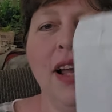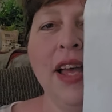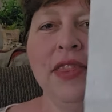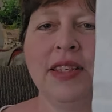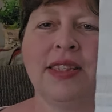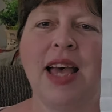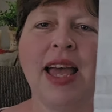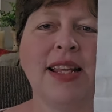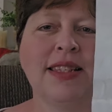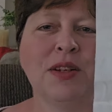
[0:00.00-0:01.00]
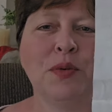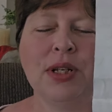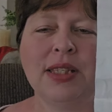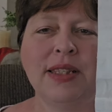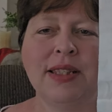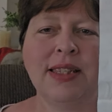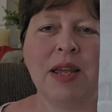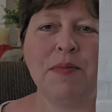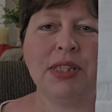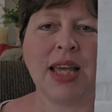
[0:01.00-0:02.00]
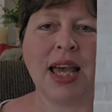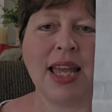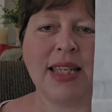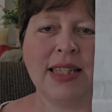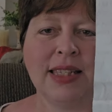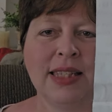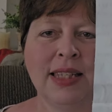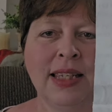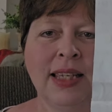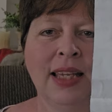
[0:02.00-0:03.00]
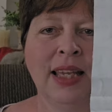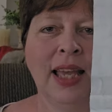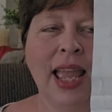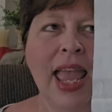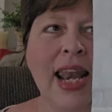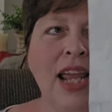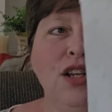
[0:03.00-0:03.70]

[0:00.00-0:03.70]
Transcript: on the sides. It wasn't the same size. And I